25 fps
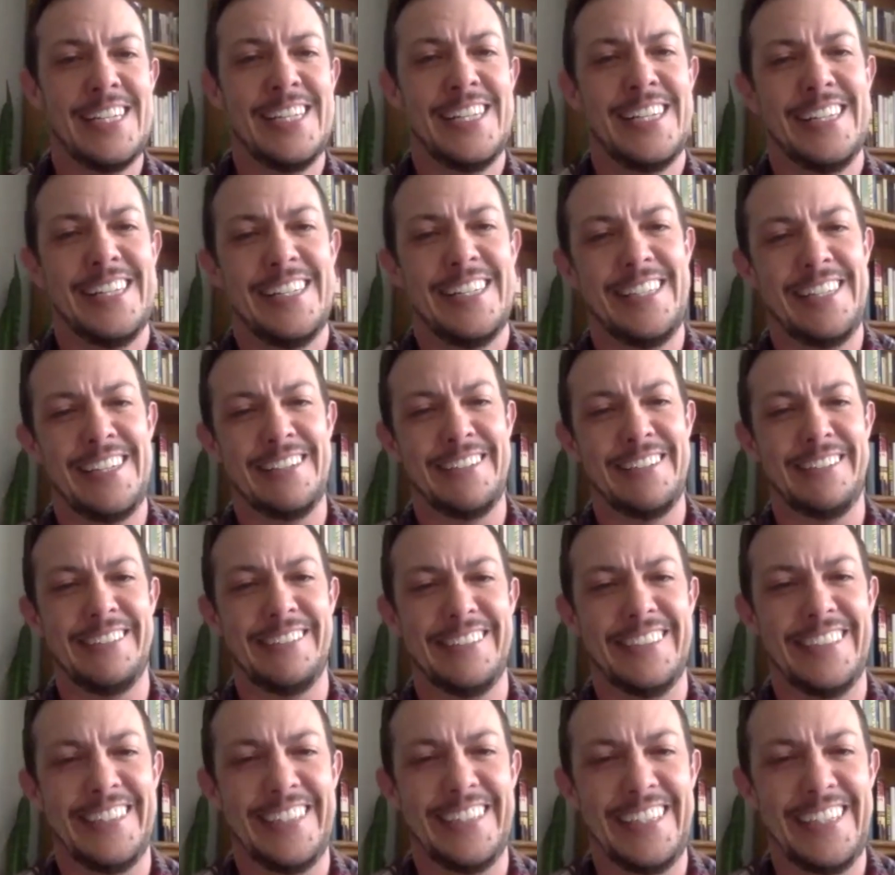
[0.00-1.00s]
So
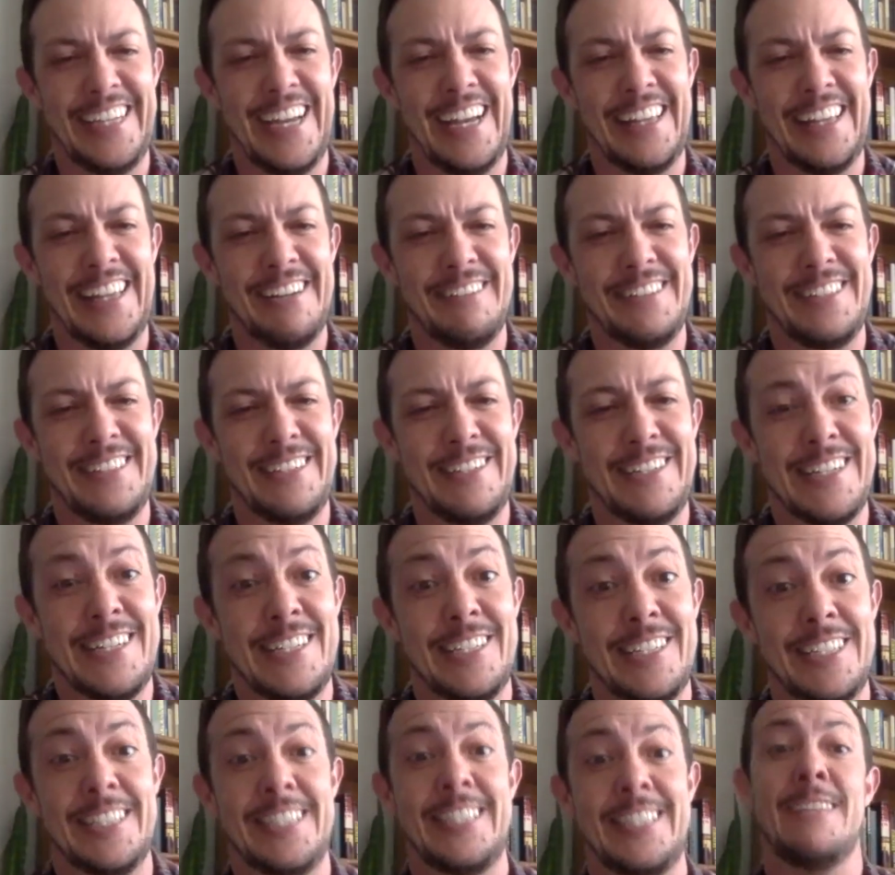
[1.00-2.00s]
yeah, that was sort of
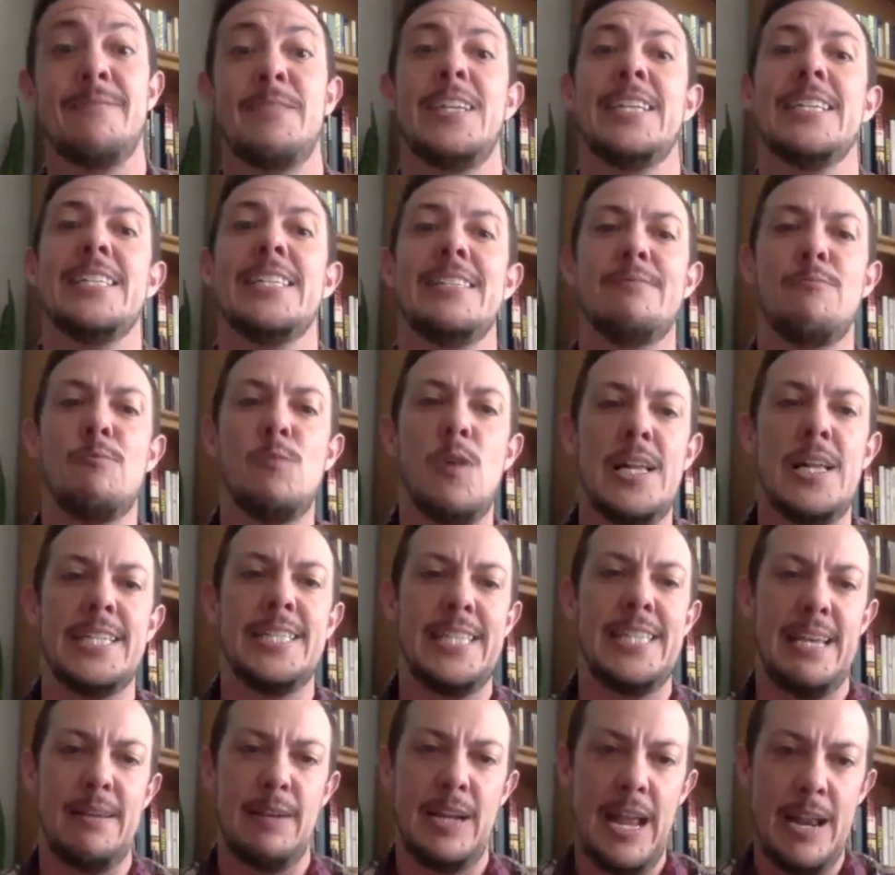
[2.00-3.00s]
interesting, because once
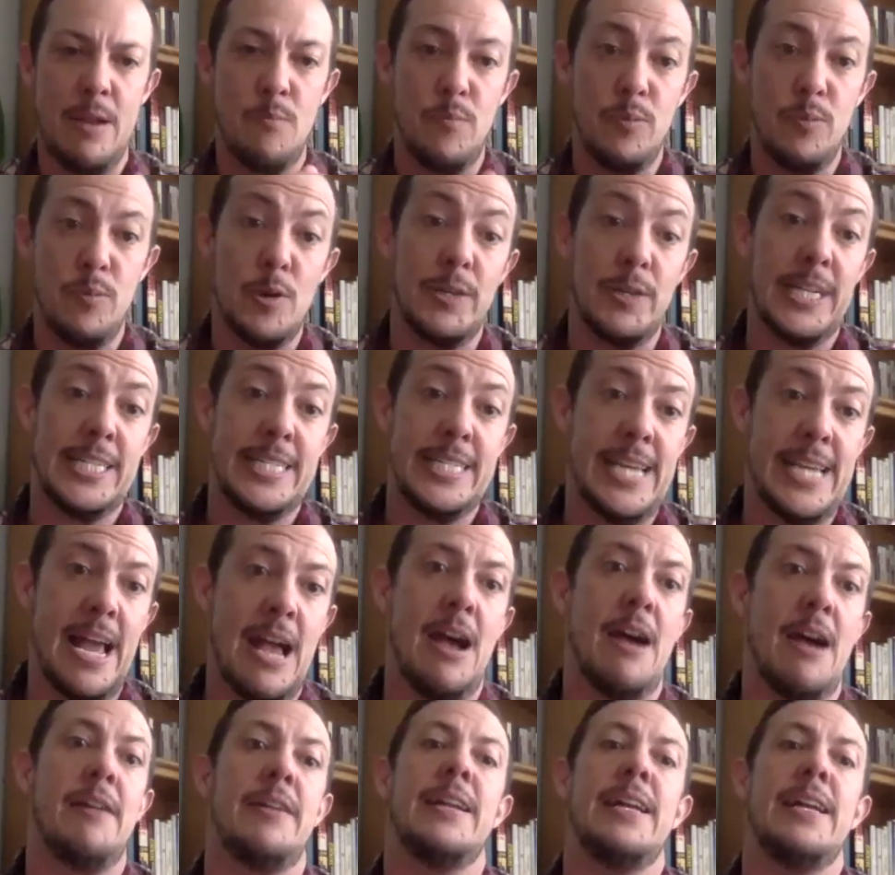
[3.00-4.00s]
they kind of broke it
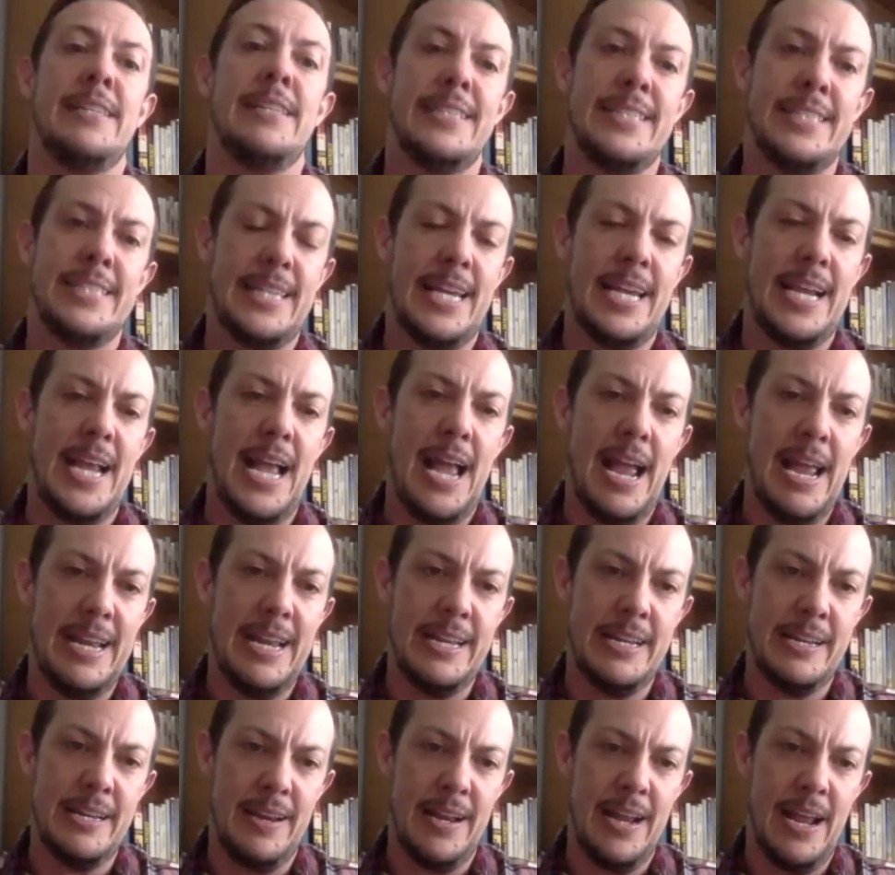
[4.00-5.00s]
down, it's like, I
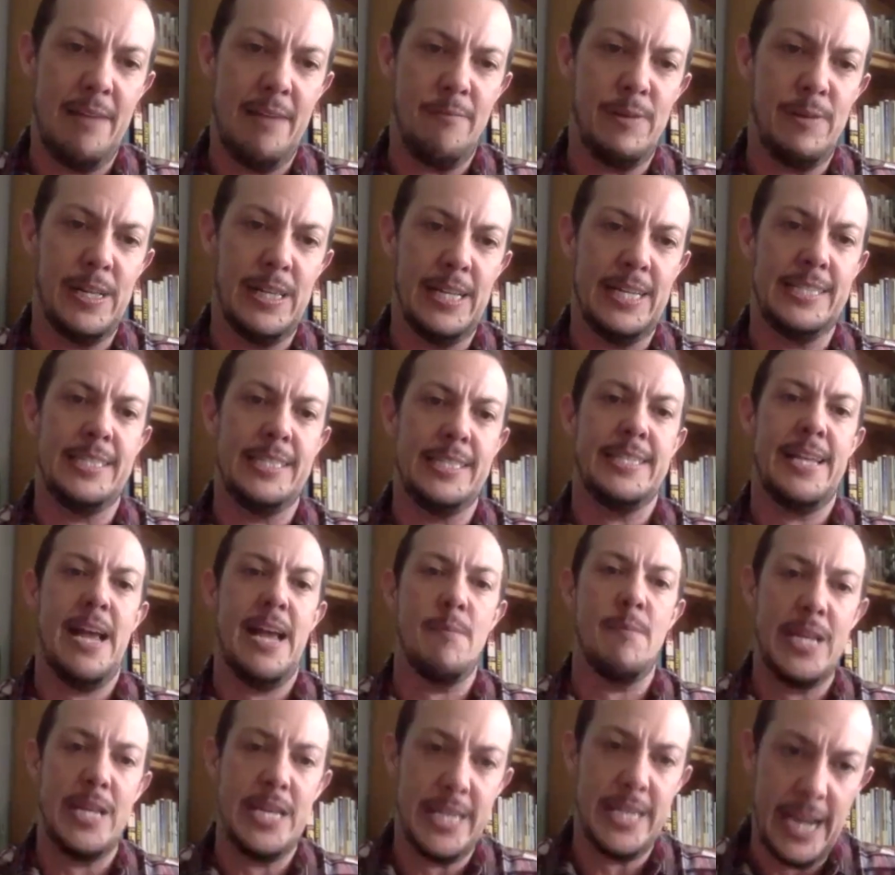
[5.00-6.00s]
realized just how
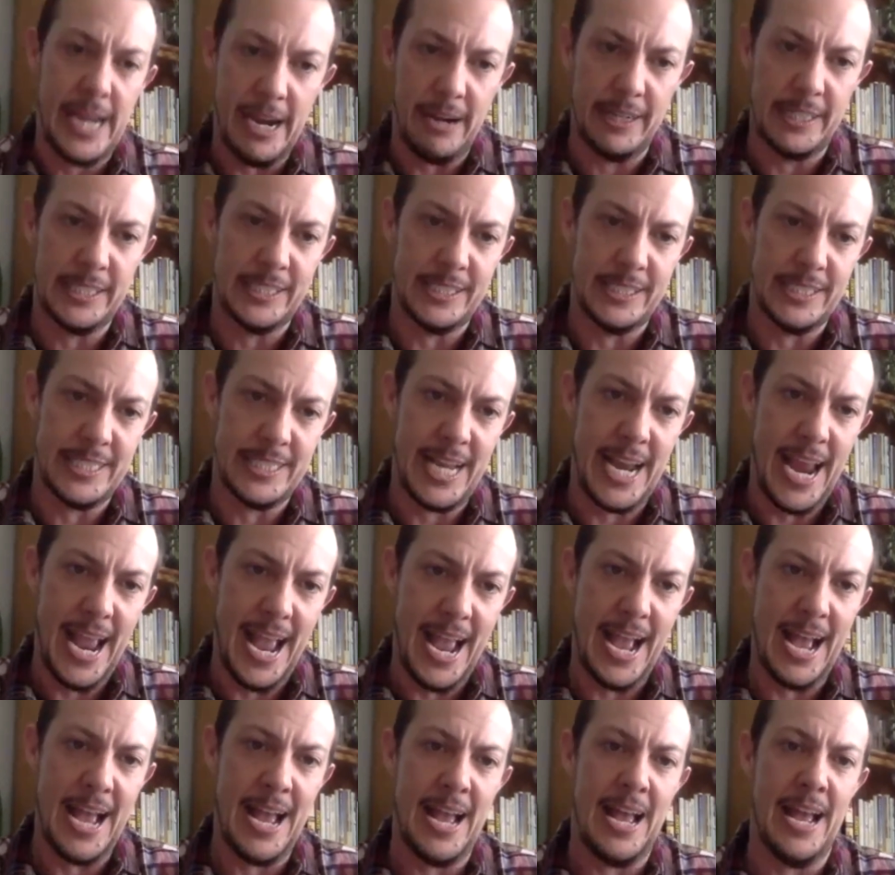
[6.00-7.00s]
many characters I
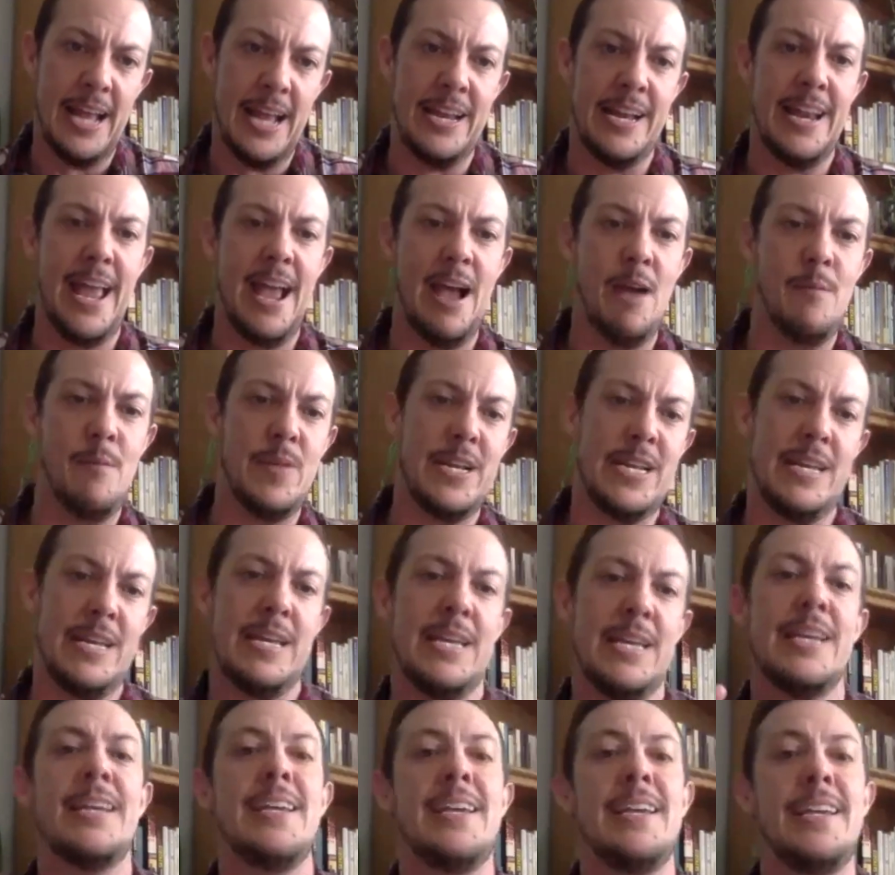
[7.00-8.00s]
had and how many
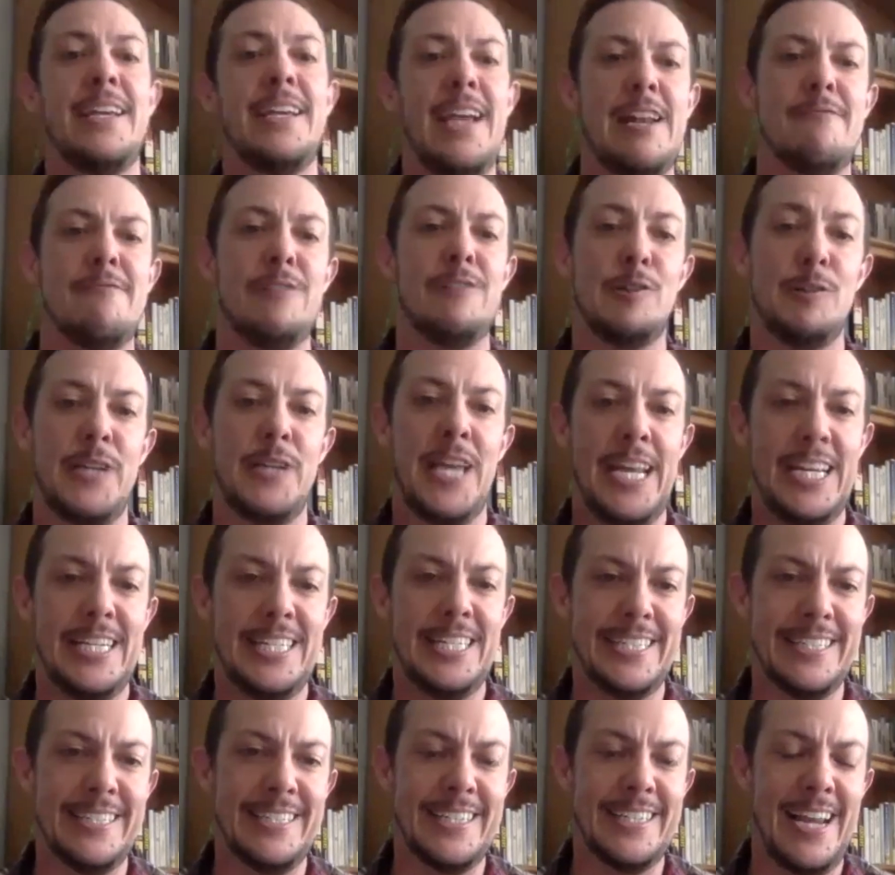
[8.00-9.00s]
kind of
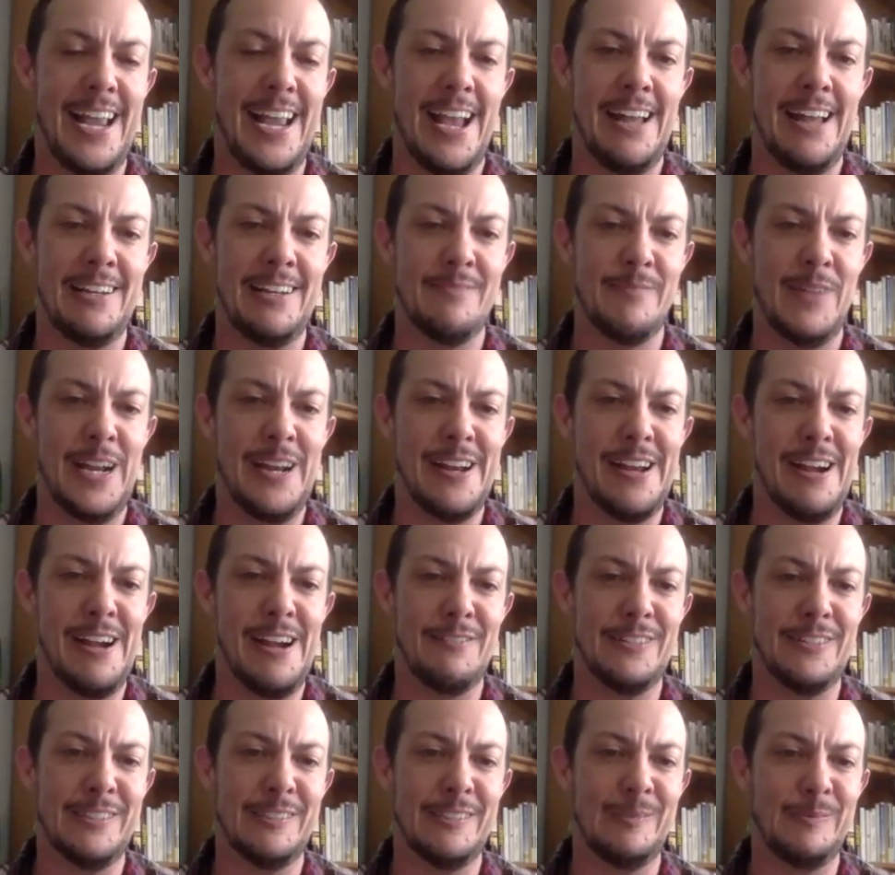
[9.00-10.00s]
locations I had in my
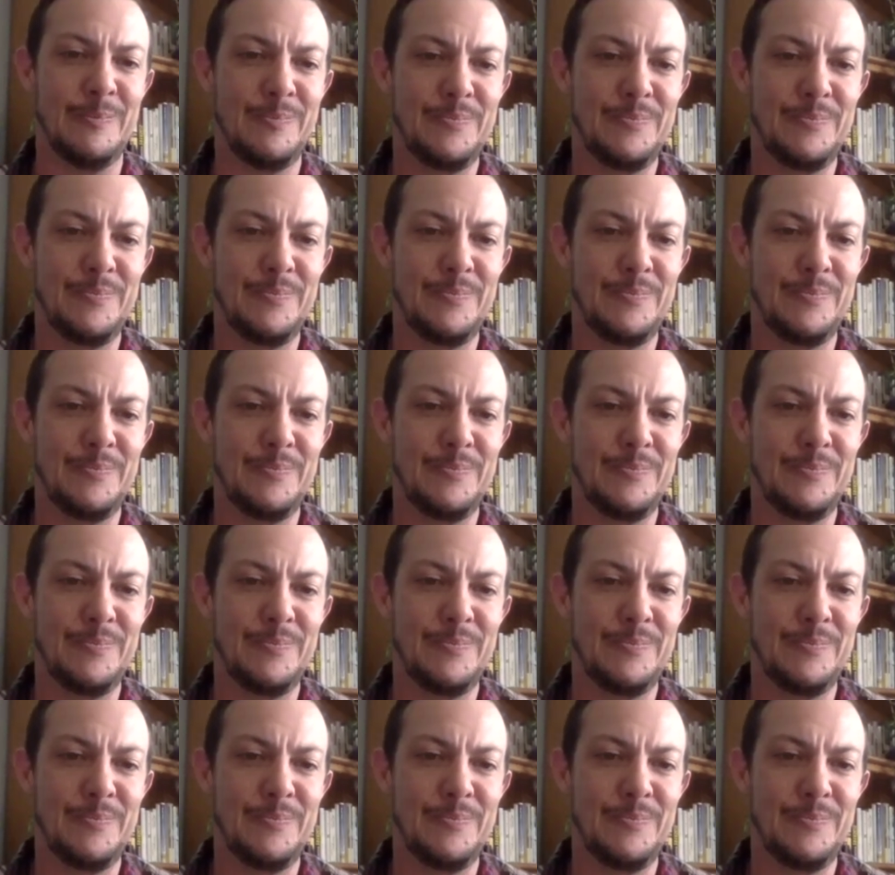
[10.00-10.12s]
novel.